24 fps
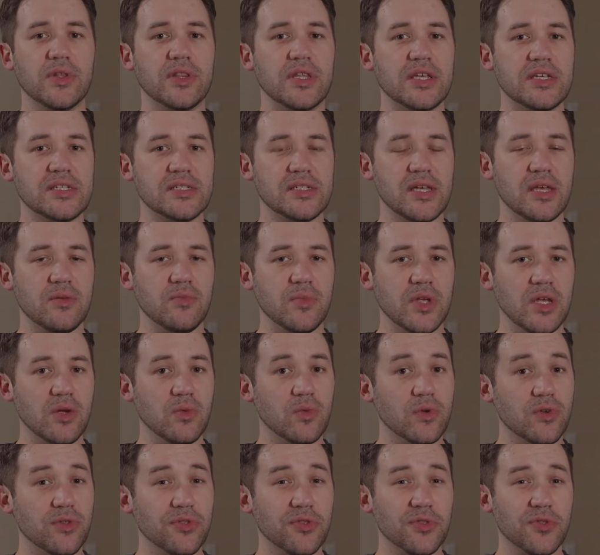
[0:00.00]
what they sent me
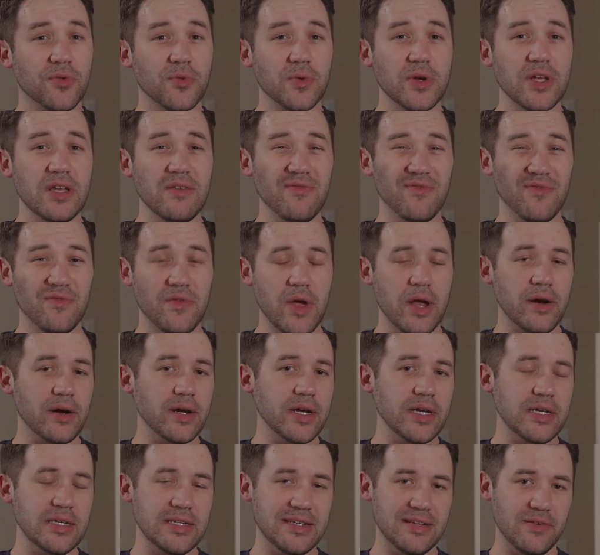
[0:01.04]
were three
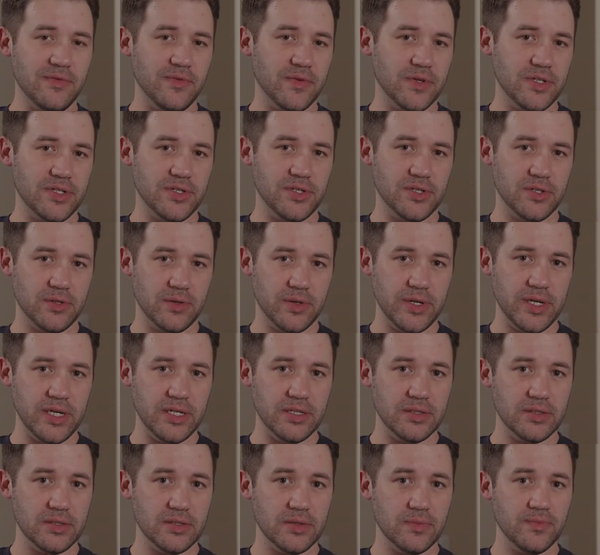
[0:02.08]
very different
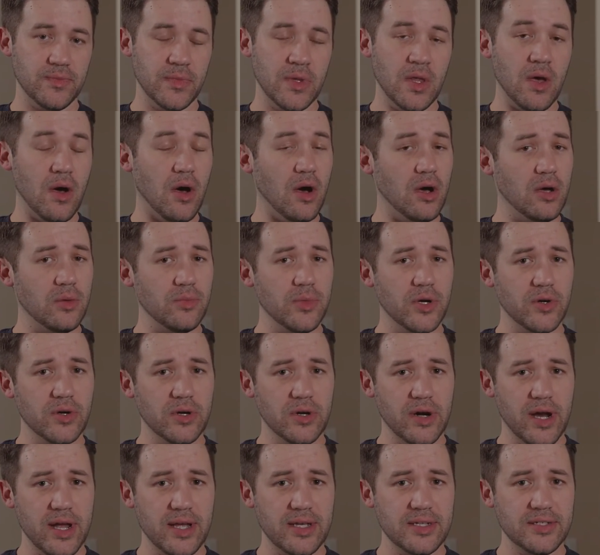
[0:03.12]
screens, all
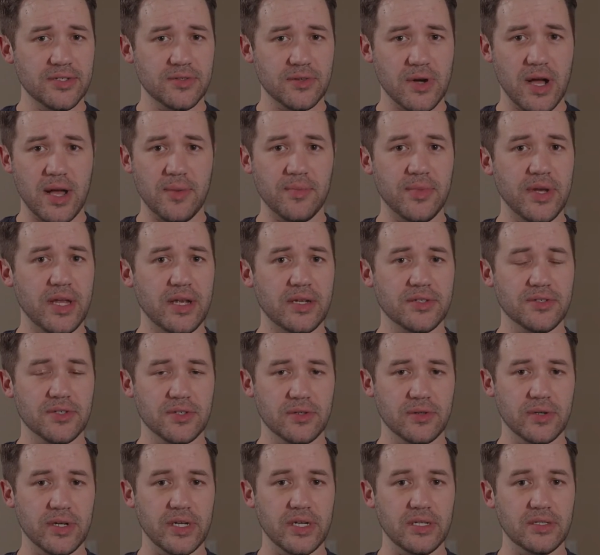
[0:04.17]
motorized drop-down
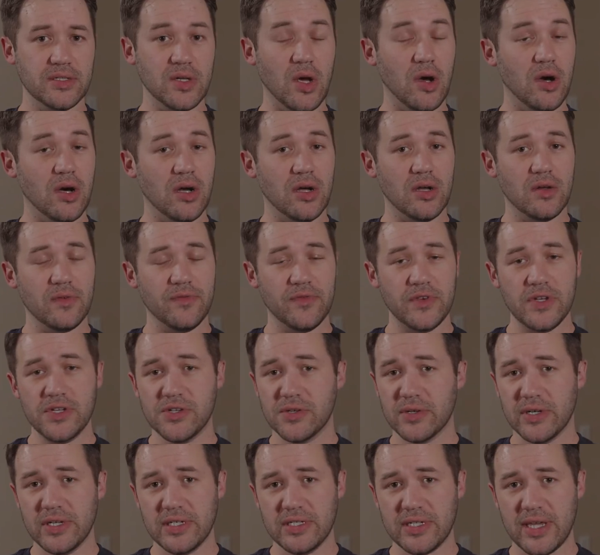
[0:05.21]
screens, all
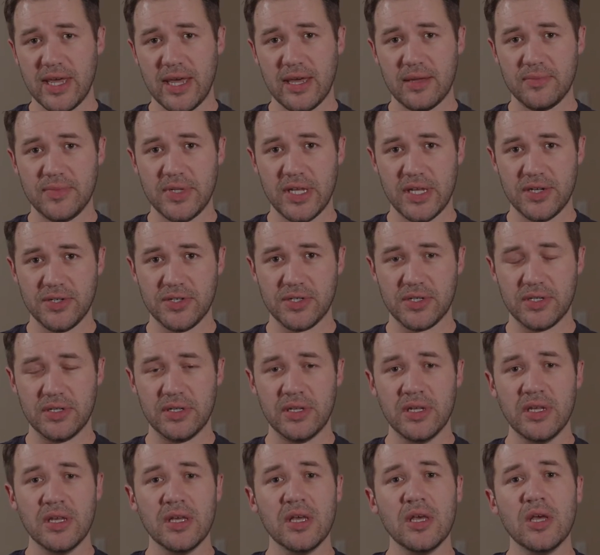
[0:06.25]
featuring tab
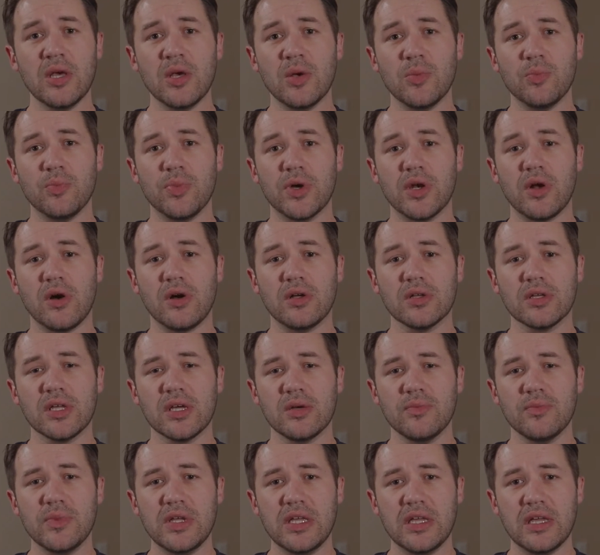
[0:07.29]
tension, but all
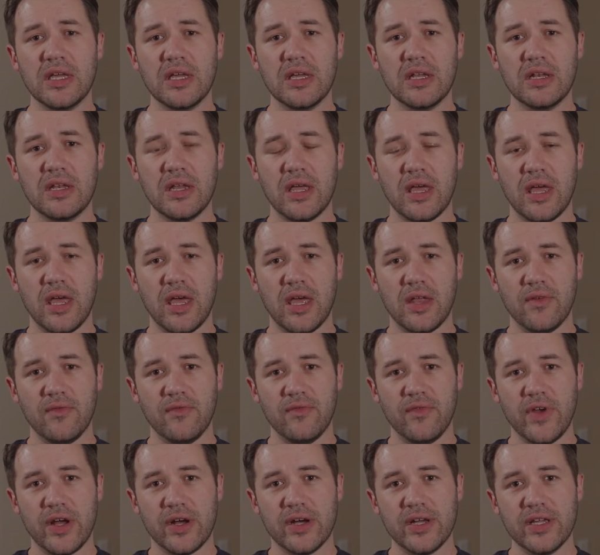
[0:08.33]
coming in at
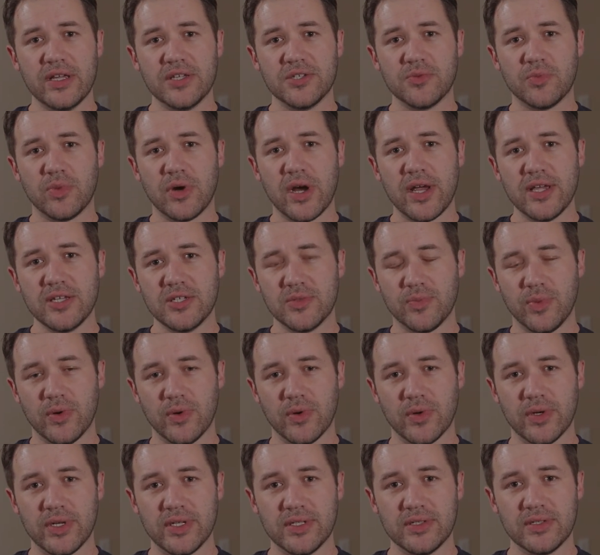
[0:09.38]
various price
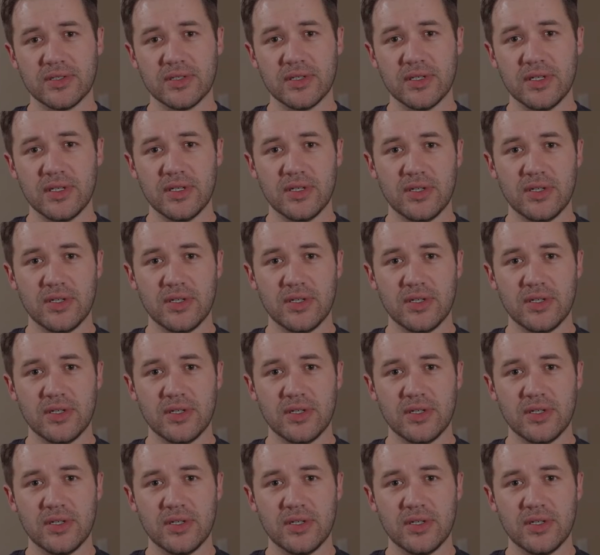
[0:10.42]
points